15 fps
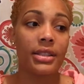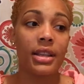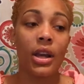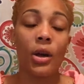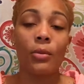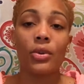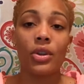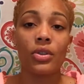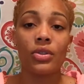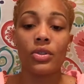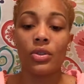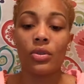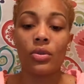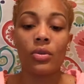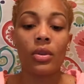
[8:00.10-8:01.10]
to help you
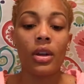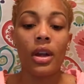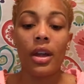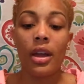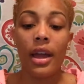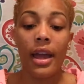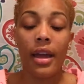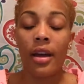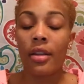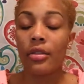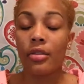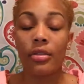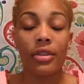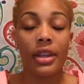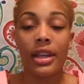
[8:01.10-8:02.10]
do
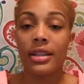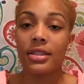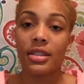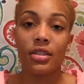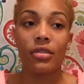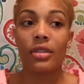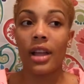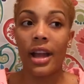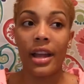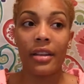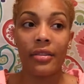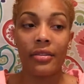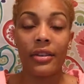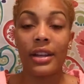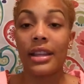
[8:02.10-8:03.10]
other things in your
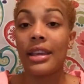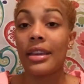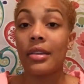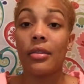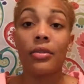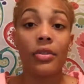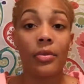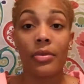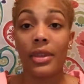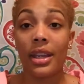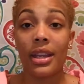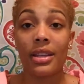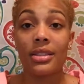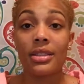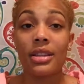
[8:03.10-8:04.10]
life and heal from
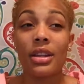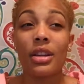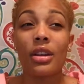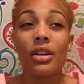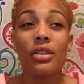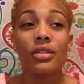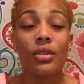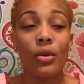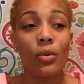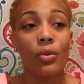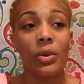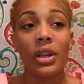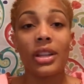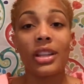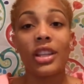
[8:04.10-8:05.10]
things. So
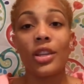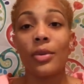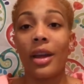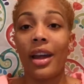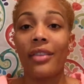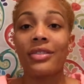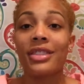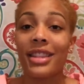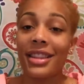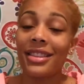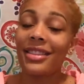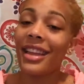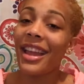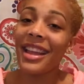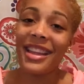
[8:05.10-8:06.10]
really, you have to
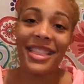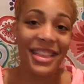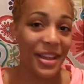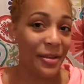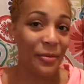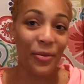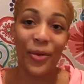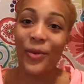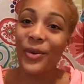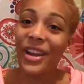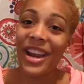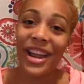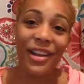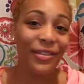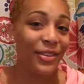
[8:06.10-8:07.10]
thank them for
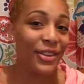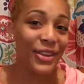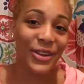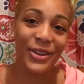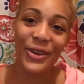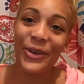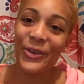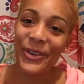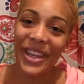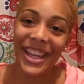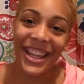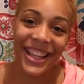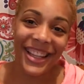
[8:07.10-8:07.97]
whatever they're doing.